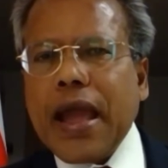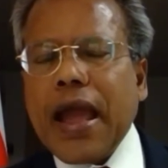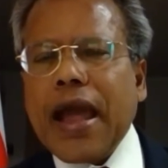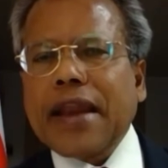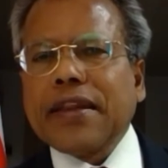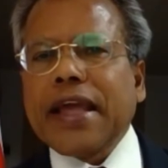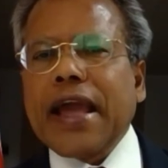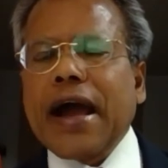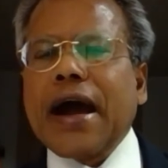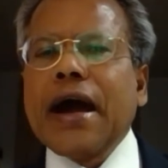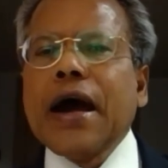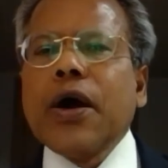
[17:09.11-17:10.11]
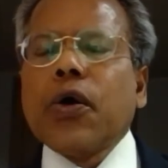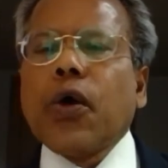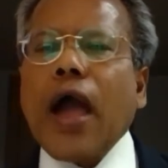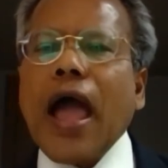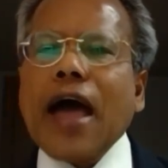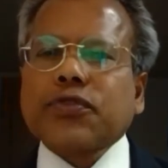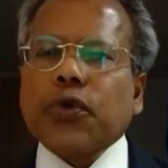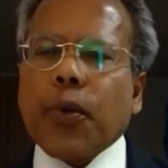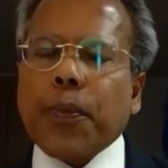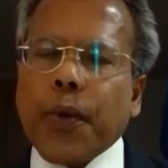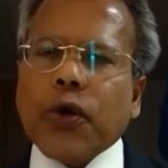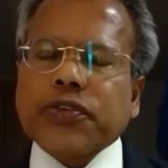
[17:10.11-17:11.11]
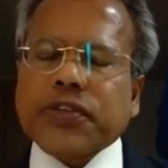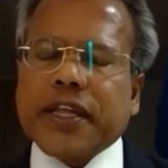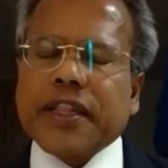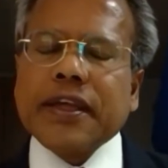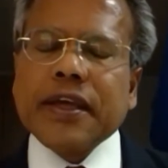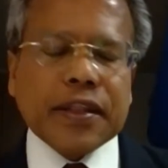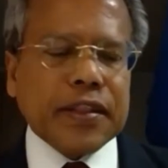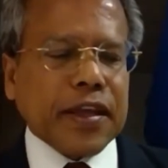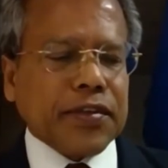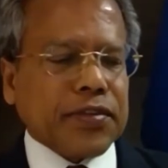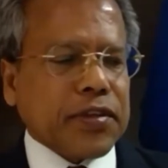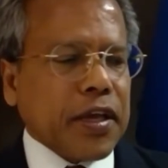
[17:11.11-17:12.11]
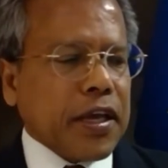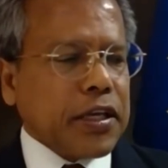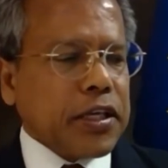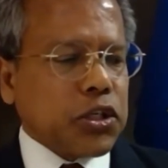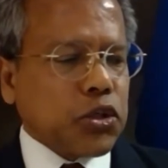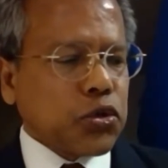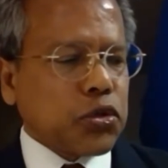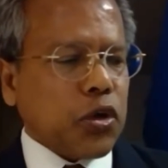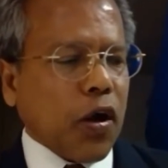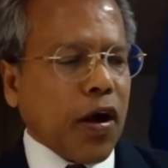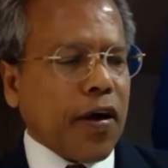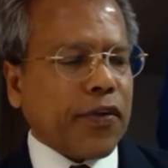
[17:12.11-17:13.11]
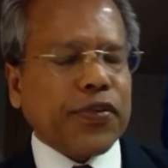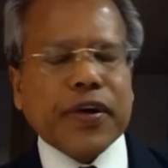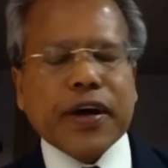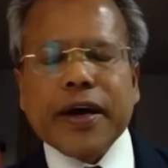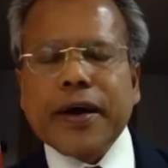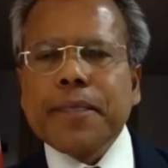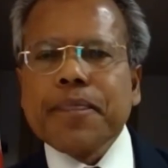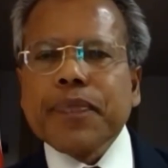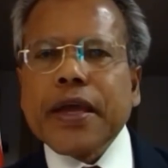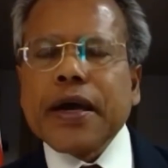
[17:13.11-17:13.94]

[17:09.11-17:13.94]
and they are as opposing these issues of uh,